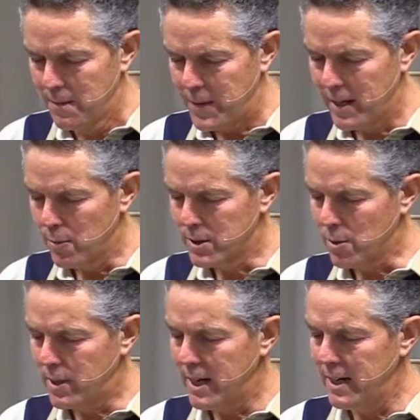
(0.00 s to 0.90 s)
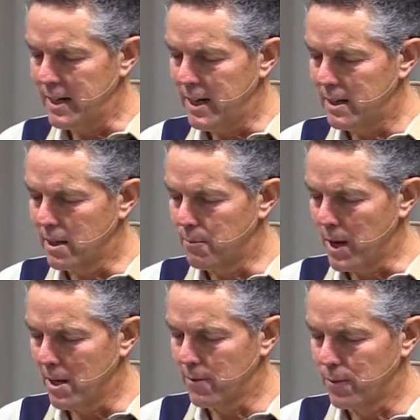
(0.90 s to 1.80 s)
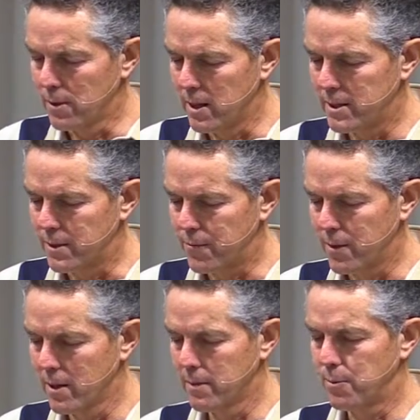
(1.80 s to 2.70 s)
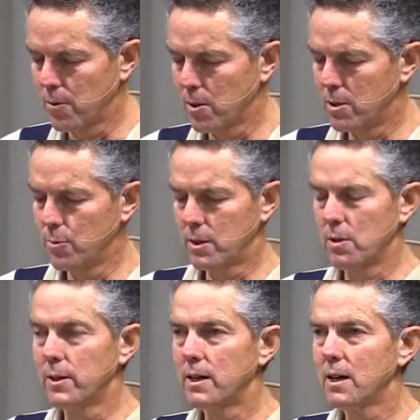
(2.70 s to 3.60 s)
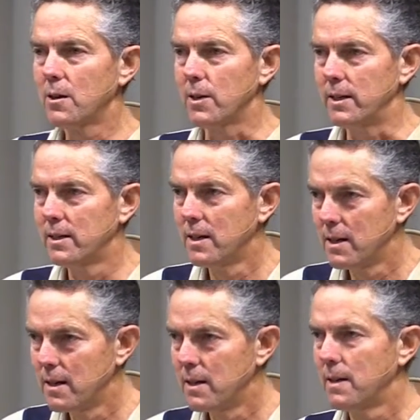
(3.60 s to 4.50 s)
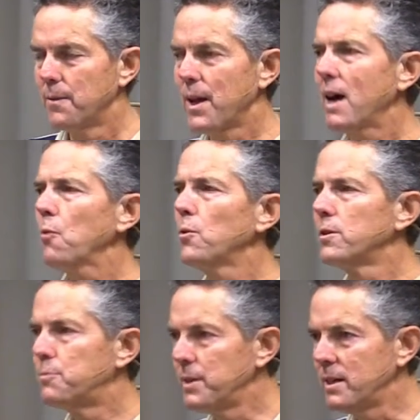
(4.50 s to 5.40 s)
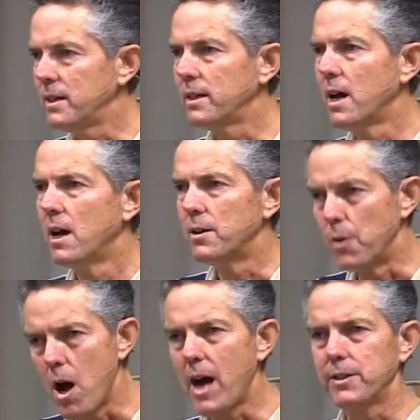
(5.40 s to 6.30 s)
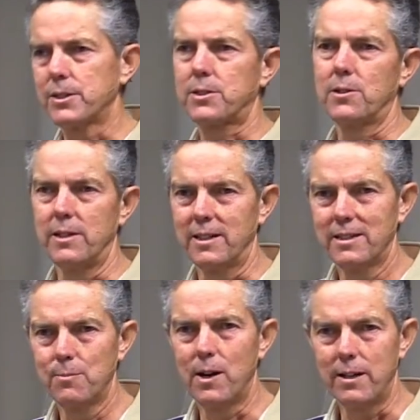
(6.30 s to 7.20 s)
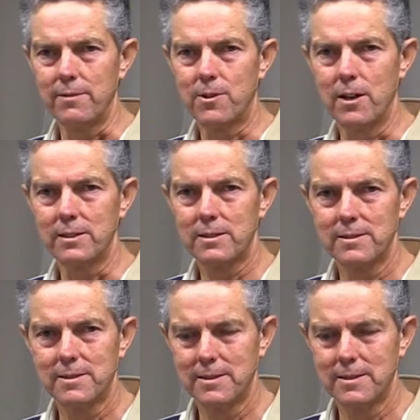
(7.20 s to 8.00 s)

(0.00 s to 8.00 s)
that it was okay to eat their bountiful lunch in front of the poor who were going hungry. That would be not discerning the body of Christ.